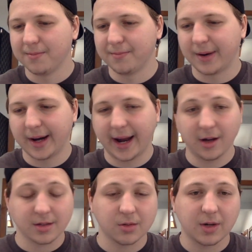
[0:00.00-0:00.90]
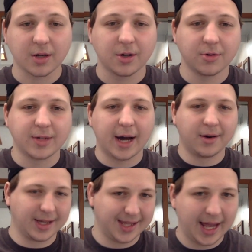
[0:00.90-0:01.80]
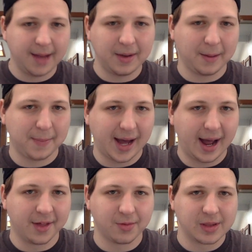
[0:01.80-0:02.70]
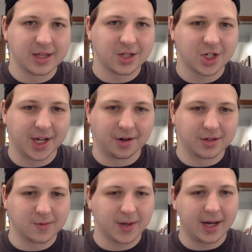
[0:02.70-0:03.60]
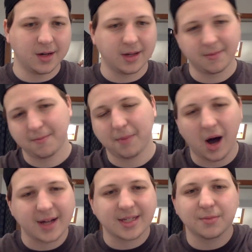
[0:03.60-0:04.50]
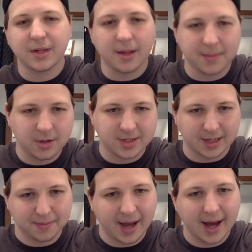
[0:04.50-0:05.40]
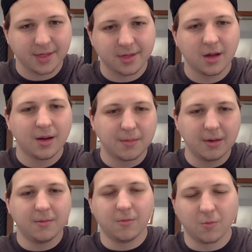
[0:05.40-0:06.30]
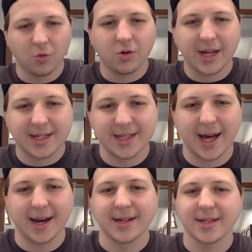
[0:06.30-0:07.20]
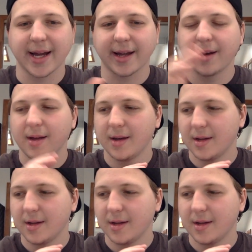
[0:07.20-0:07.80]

But I also want to go down a gaming path with this channel as well, possibly a music path. We'll get to that in a second.